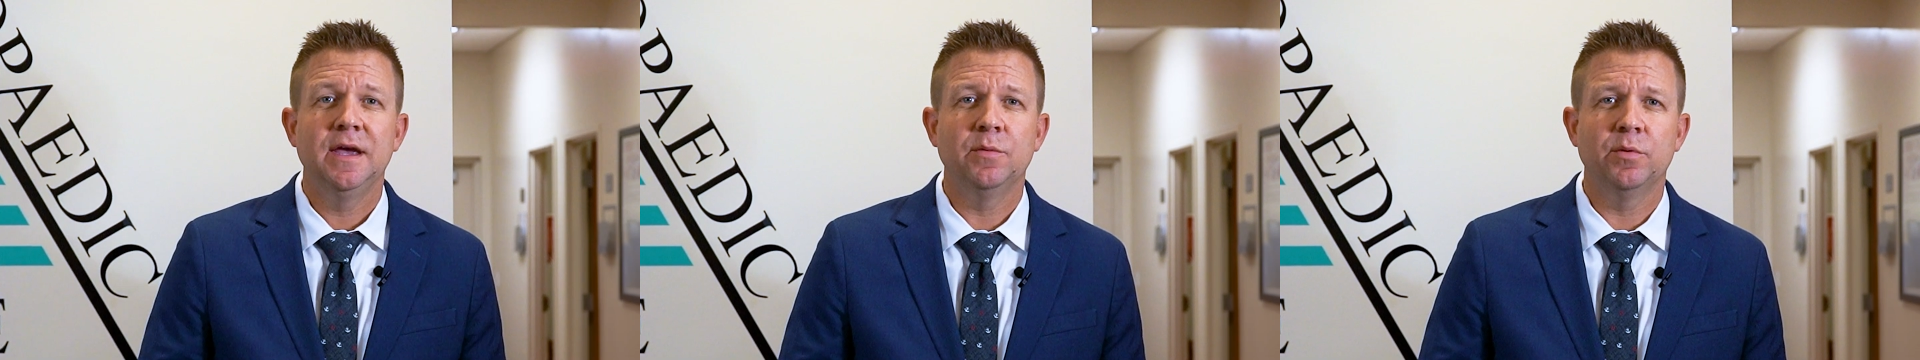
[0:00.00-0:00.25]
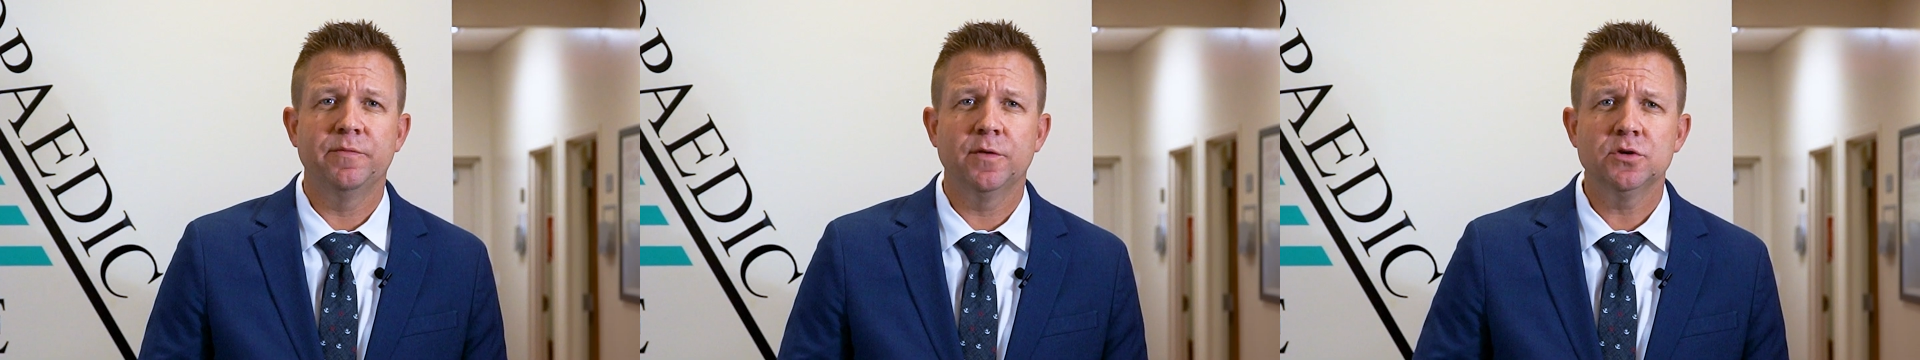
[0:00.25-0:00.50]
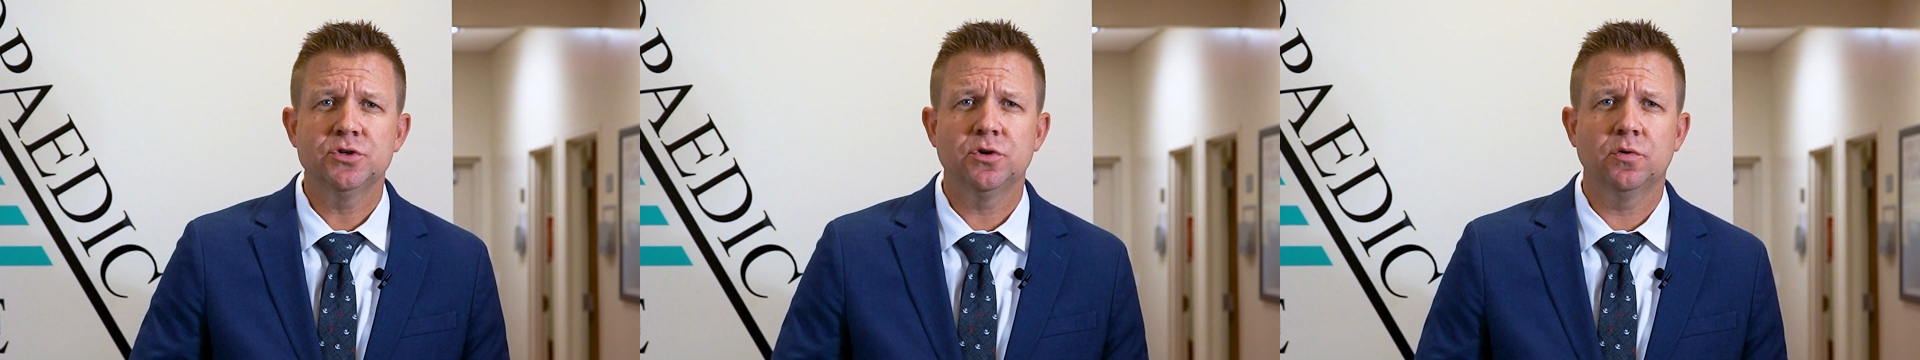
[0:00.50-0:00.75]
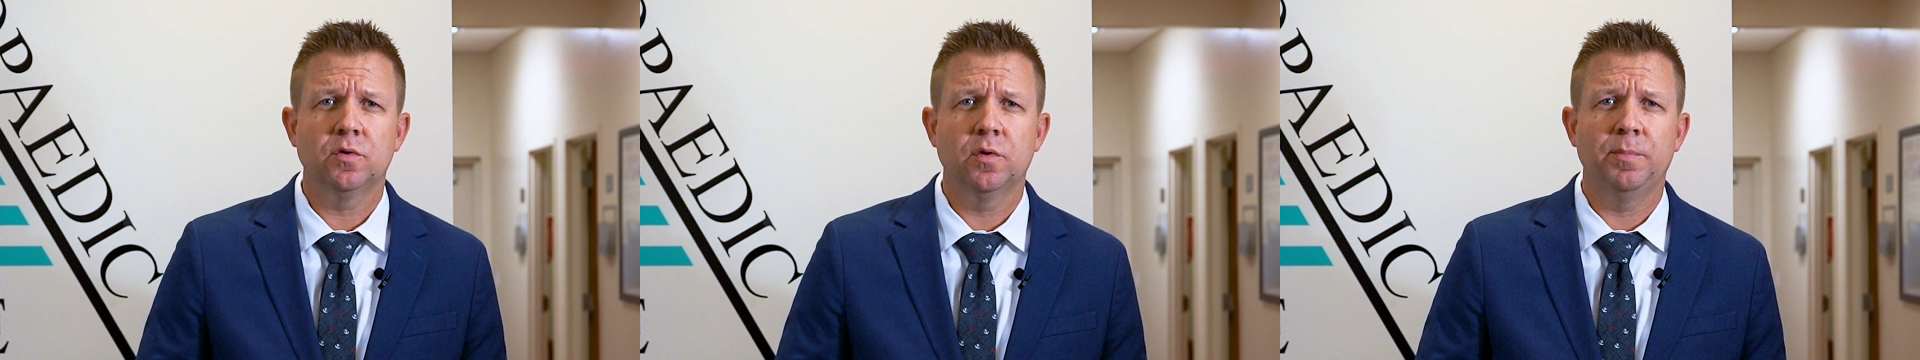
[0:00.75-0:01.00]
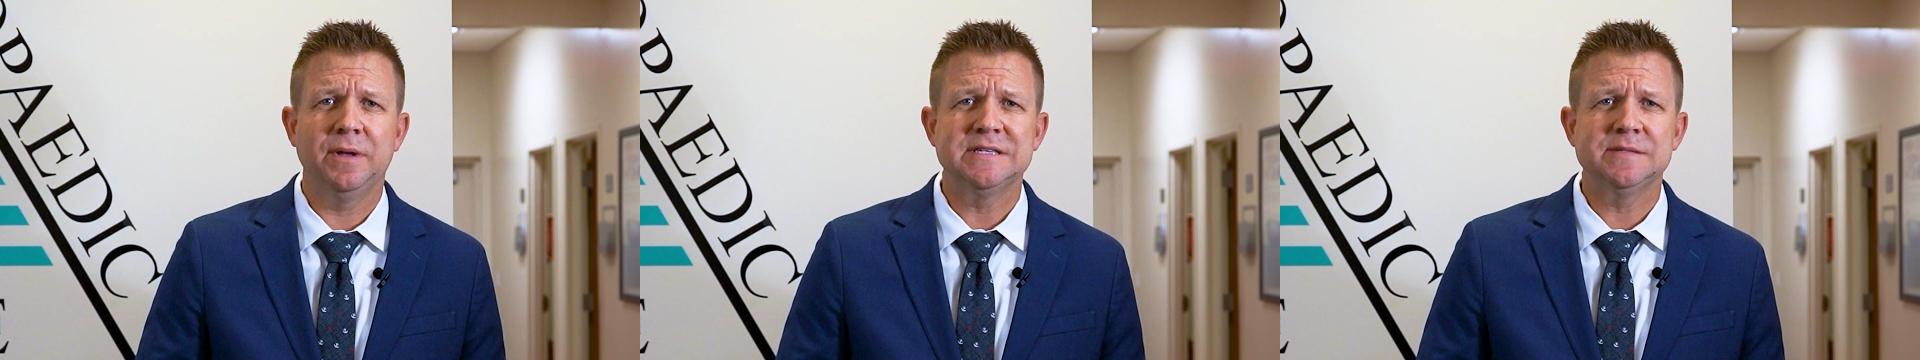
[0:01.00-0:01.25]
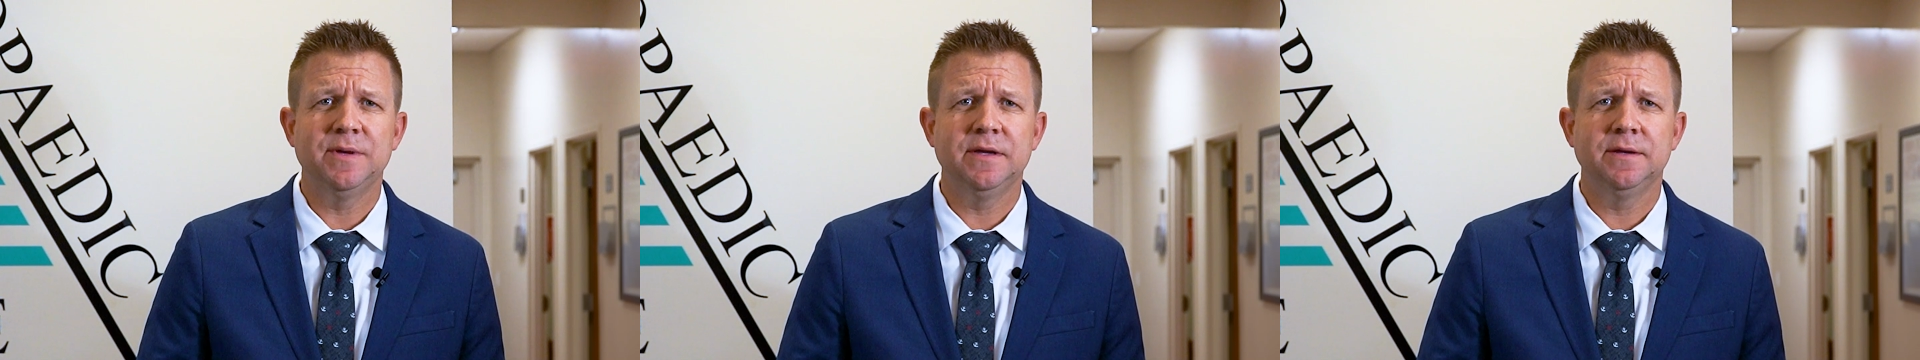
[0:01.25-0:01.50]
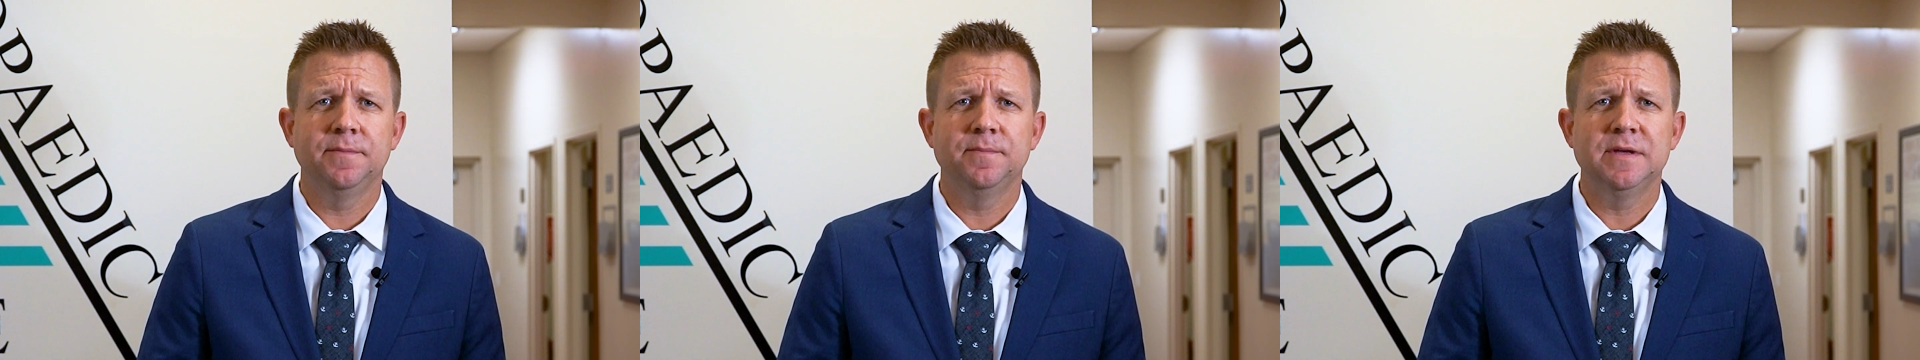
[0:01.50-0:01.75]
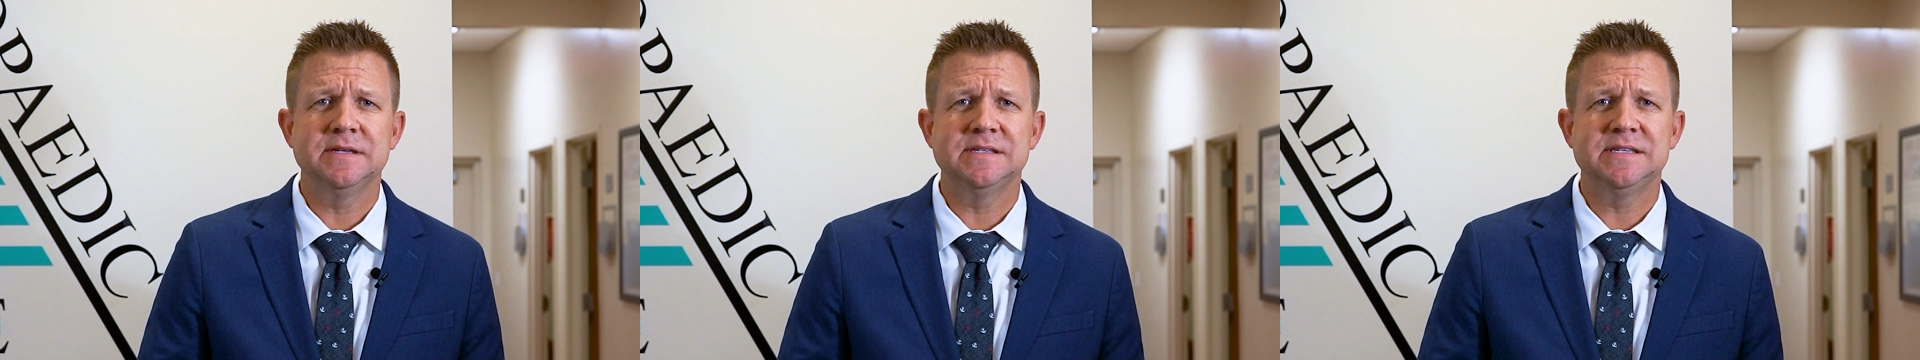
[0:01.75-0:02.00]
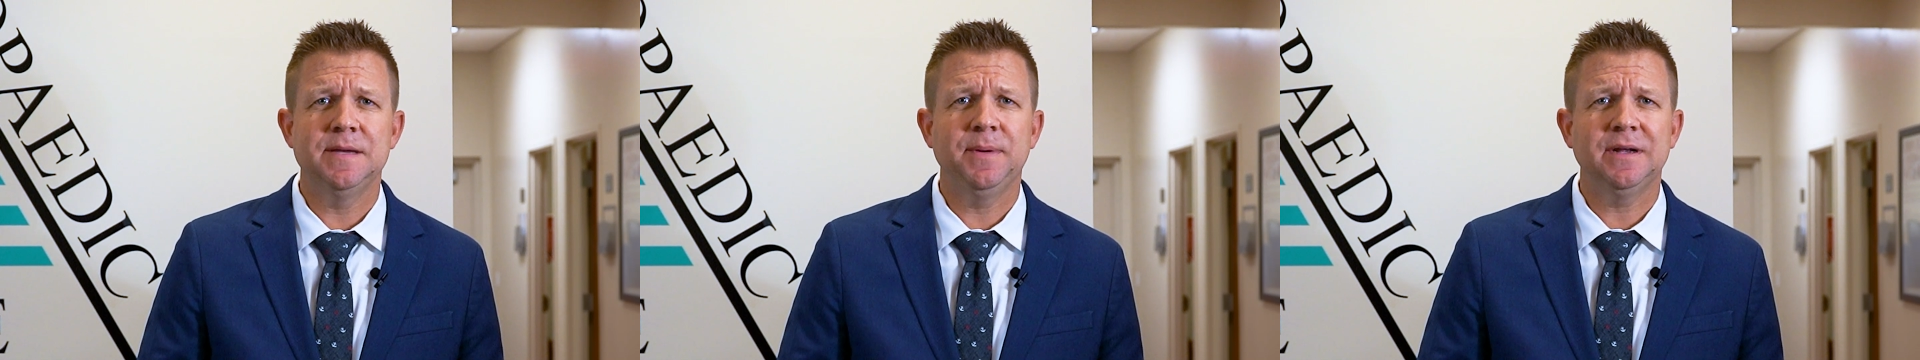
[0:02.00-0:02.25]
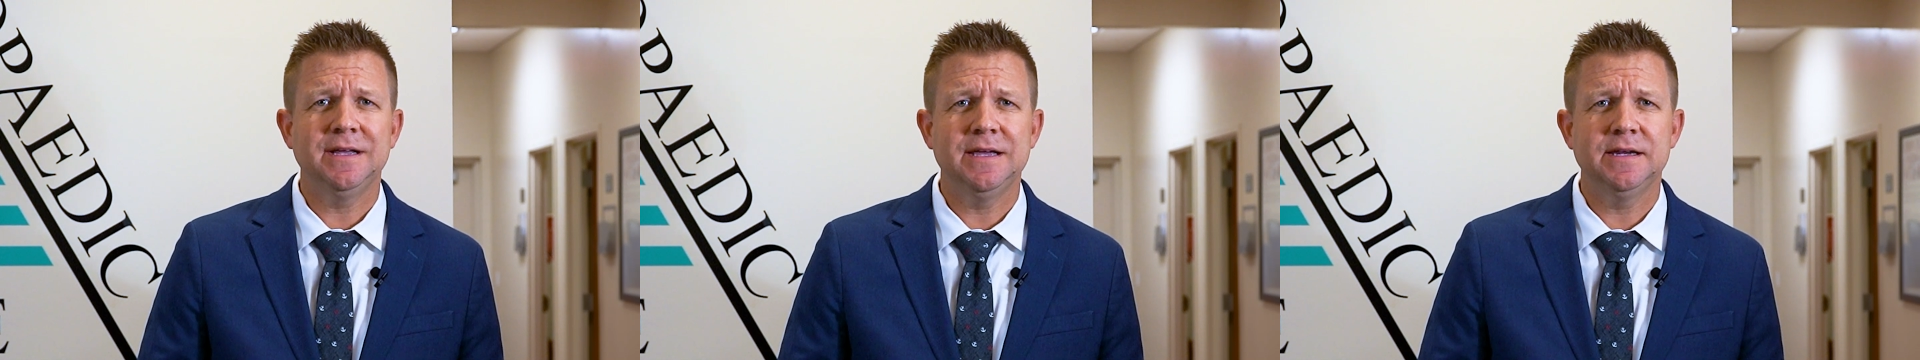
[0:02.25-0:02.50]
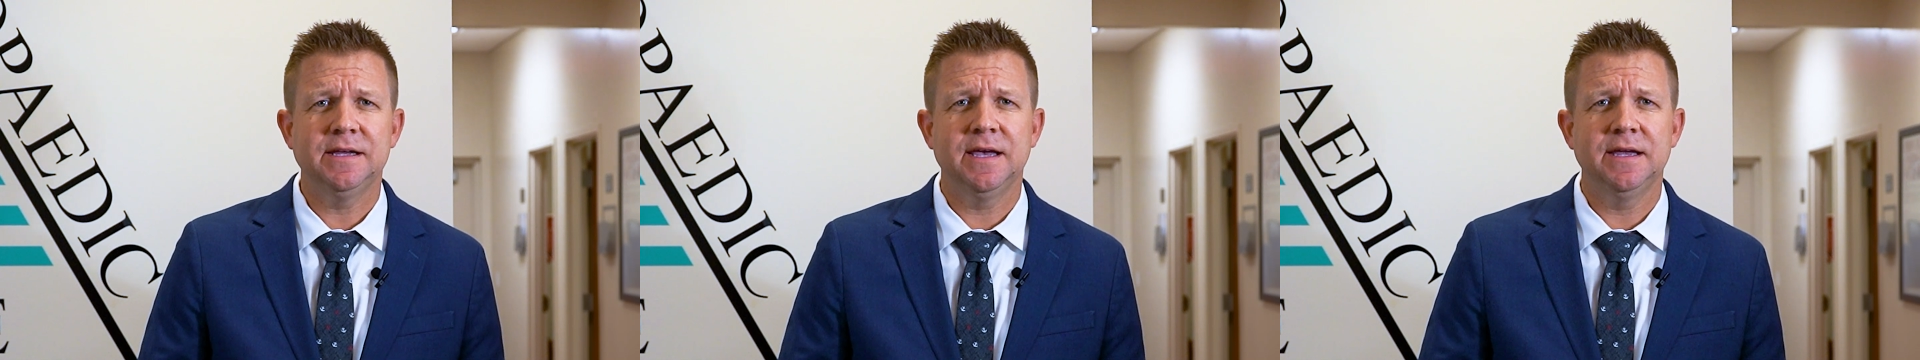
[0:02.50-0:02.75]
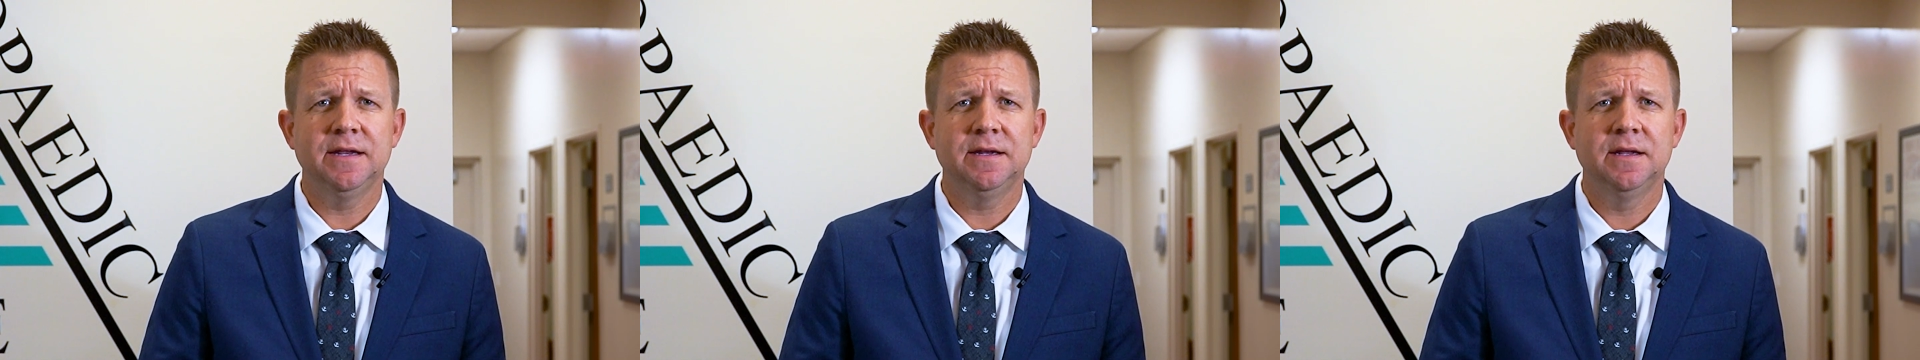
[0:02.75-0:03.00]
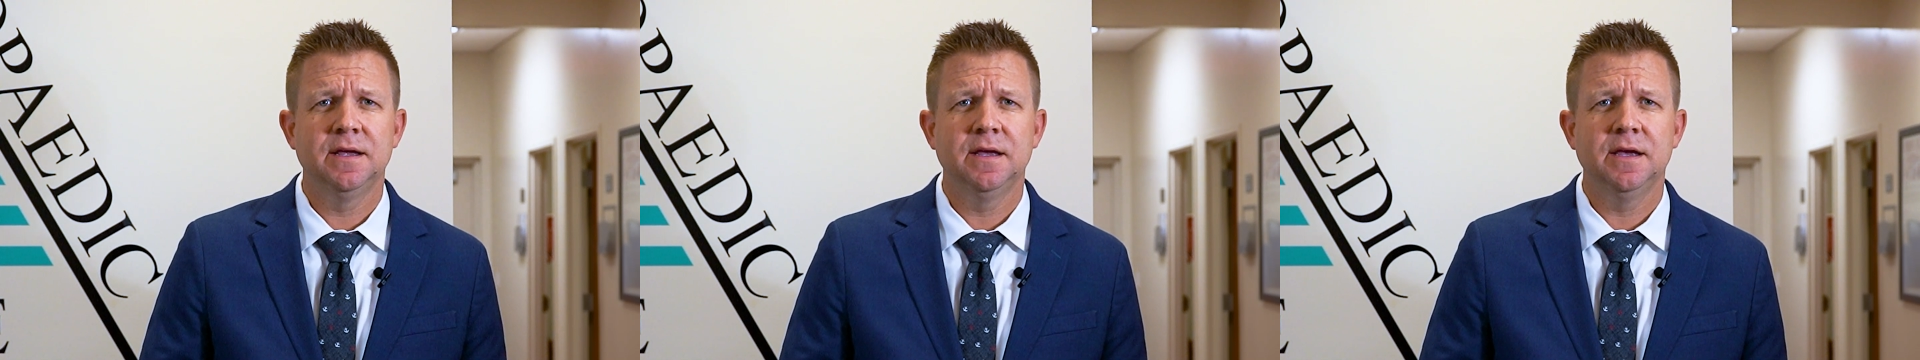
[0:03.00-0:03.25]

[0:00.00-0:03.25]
A reverse shoulder replacement is typically indicated